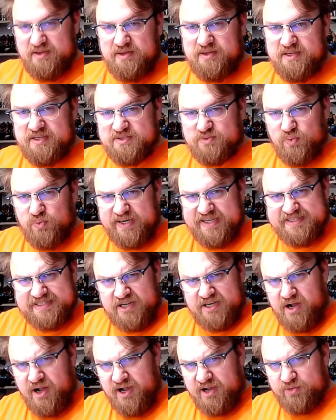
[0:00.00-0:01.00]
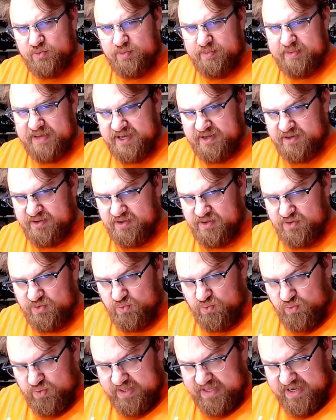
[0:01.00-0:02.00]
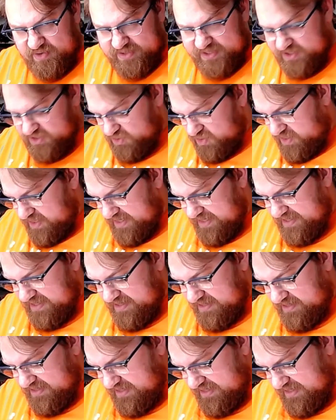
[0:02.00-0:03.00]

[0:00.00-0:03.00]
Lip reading: Because what is an Aquaman without his trident?